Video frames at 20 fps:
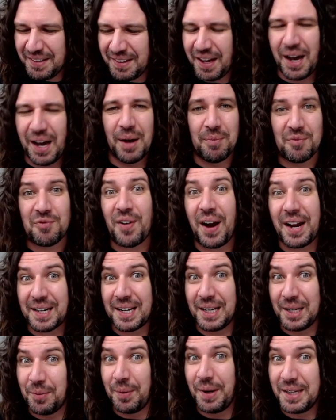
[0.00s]
uh,
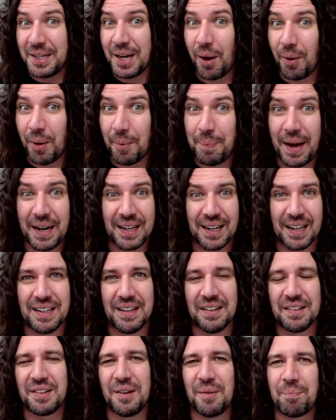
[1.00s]
frankly, we know a penalty
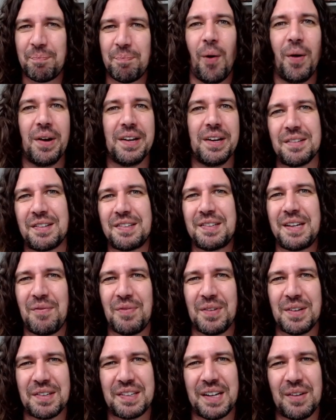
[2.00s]
is a zero point
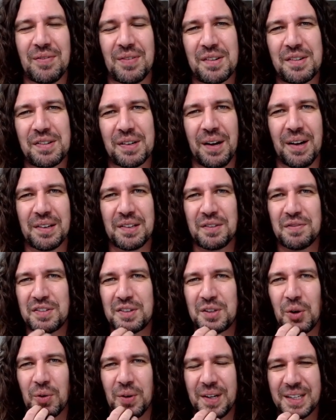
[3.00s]
seven seven chance of
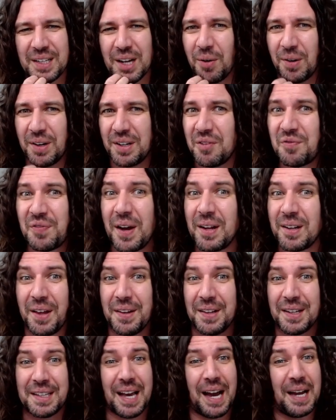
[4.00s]
scoring a goal, and it felt
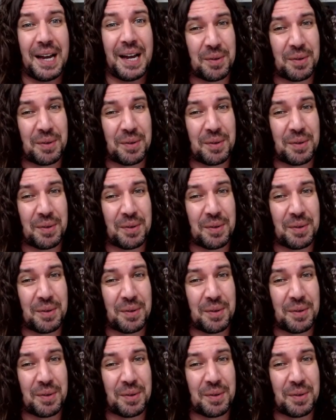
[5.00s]
like the game